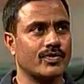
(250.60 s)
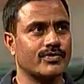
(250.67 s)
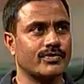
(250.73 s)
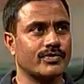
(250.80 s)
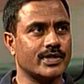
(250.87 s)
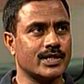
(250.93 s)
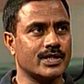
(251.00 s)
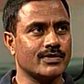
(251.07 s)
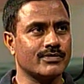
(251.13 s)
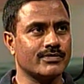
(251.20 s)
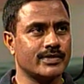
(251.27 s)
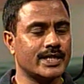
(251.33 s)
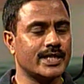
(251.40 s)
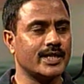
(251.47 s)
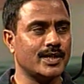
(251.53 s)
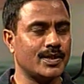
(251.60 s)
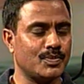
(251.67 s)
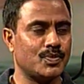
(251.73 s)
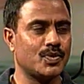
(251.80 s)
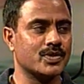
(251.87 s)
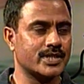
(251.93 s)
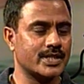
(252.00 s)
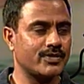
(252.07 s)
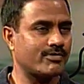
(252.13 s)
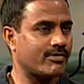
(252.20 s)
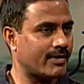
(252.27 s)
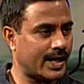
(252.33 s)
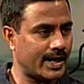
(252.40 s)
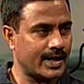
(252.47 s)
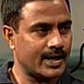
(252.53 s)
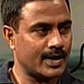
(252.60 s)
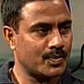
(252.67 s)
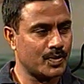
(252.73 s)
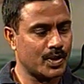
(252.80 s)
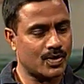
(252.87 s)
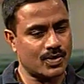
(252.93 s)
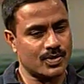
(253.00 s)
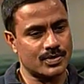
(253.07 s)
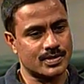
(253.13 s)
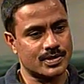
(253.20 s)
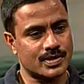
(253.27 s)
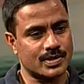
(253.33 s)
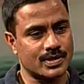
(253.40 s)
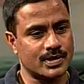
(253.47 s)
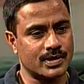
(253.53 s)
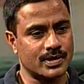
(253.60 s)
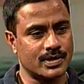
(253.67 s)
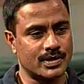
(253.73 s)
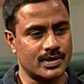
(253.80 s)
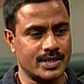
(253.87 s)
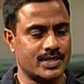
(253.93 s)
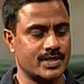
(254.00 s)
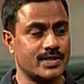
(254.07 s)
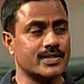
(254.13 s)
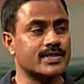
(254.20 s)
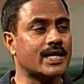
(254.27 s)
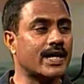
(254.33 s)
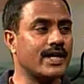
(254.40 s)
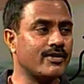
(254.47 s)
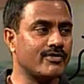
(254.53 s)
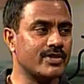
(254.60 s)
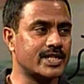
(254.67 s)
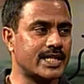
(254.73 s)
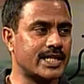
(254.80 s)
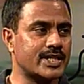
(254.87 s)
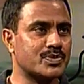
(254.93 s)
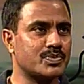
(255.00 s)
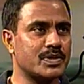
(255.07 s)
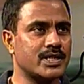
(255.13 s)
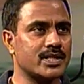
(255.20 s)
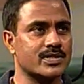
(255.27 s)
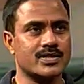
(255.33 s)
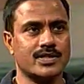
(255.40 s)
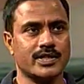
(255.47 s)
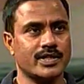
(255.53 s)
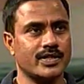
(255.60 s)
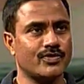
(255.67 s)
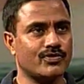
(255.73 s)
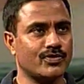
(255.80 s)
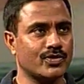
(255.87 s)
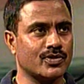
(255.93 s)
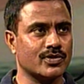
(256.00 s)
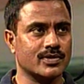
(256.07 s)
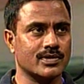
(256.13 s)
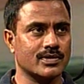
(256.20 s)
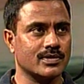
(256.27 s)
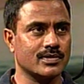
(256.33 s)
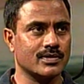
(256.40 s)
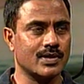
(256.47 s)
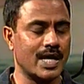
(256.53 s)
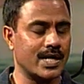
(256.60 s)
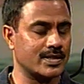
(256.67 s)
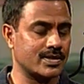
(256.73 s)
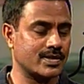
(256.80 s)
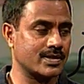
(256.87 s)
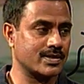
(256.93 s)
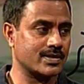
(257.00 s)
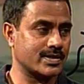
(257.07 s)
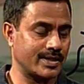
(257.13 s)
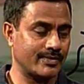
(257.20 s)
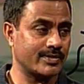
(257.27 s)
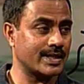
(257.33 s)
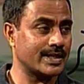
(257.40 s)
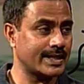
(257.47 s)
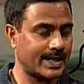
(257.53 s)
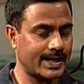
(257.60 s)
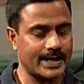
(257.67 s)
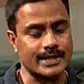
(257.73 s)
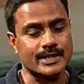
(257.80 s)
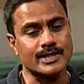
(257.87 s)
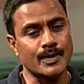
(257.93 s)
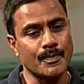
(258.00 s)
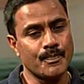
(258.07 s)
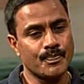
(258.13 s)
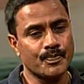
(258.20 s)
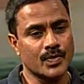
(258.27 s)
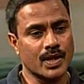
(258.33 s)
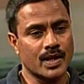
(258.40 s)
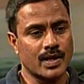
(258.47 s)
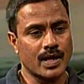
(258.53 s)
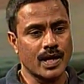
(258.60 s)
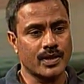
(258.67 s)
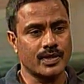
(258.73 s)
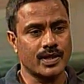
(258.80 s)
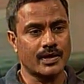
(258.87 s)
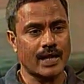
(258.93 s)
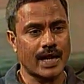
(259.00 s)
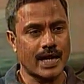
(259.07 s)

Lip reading: of very important find, because this is a site which has been studied for last several decades, and there